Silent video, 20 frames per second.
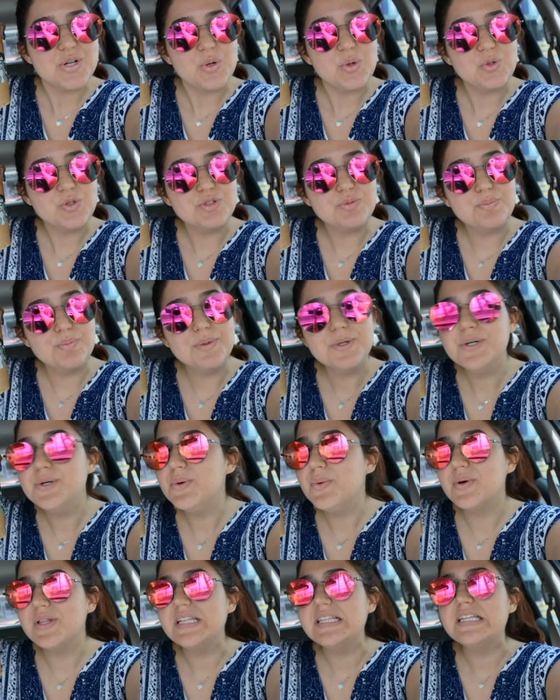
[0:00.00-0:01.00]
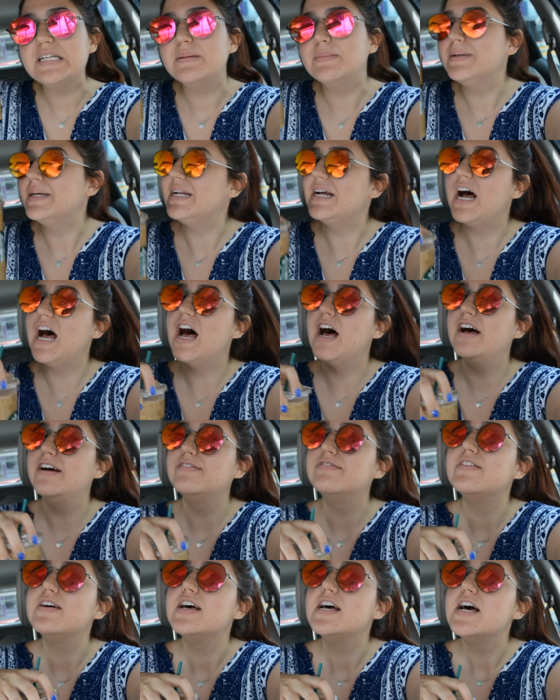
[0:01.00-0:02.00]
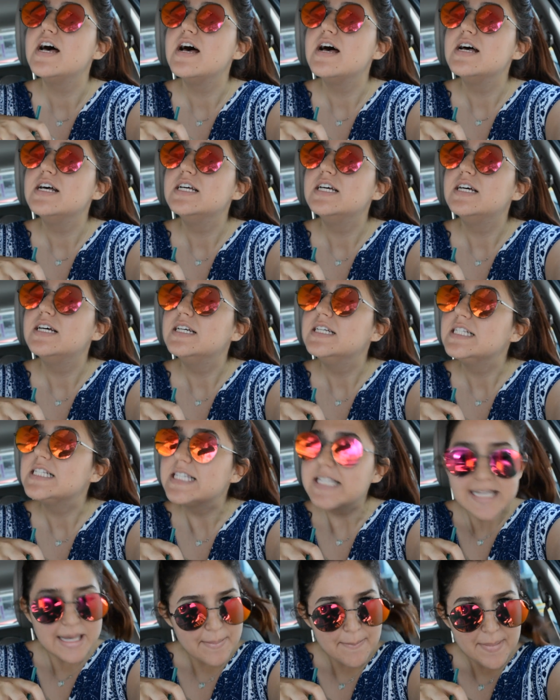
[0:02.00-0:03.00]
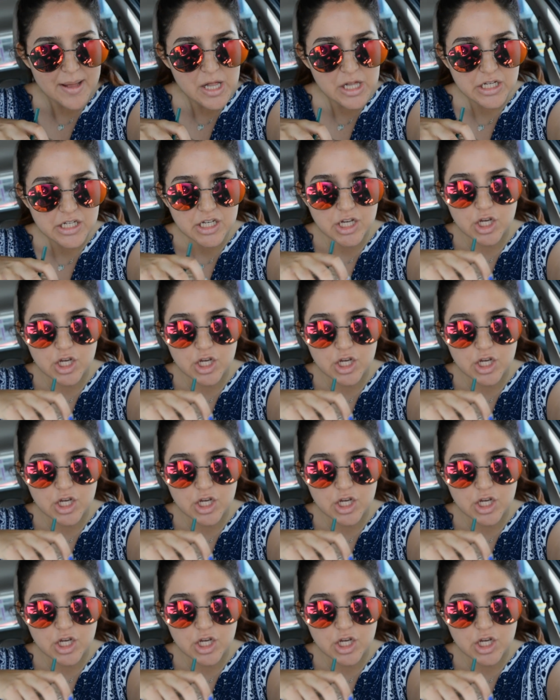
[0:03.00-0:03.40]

cold brew with a little bit of skim milk.